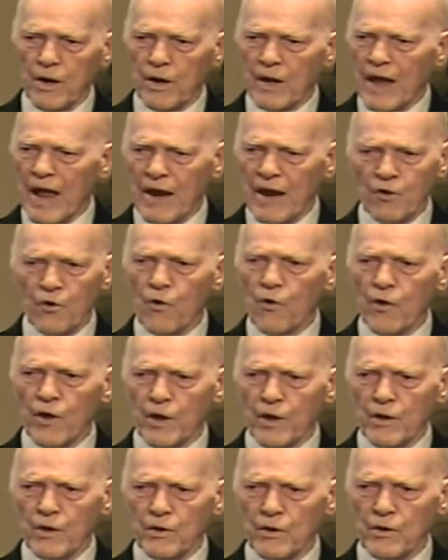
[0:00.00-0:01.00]
not
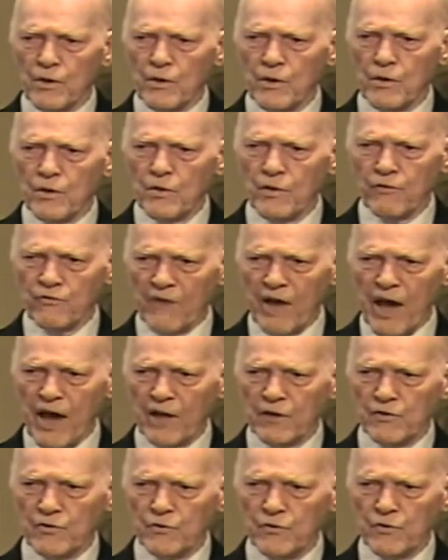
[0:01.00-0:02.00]
knowing the
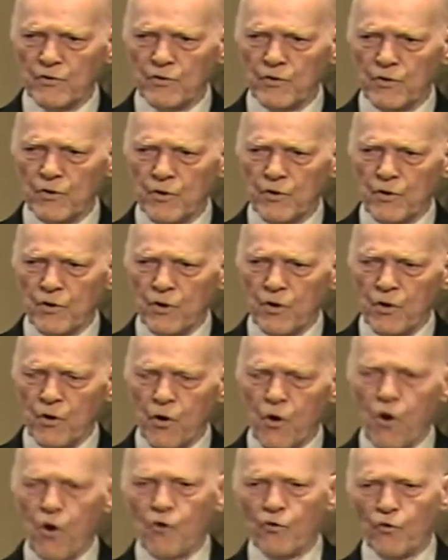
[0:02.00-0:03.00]
facts
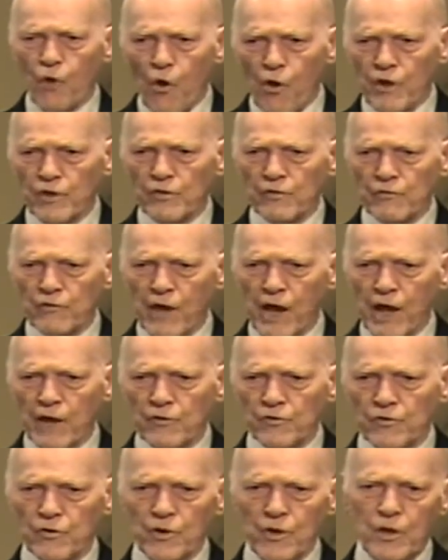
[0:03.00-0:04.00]
or knowing the
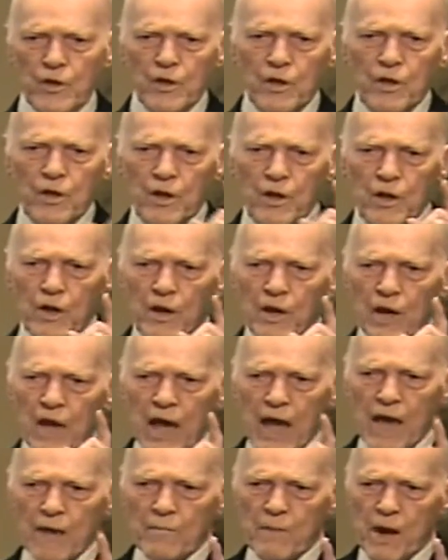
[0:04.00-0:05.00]
facts
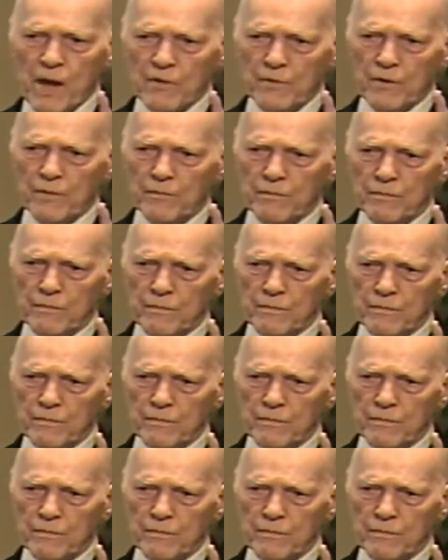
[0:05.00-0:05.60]
lie about them.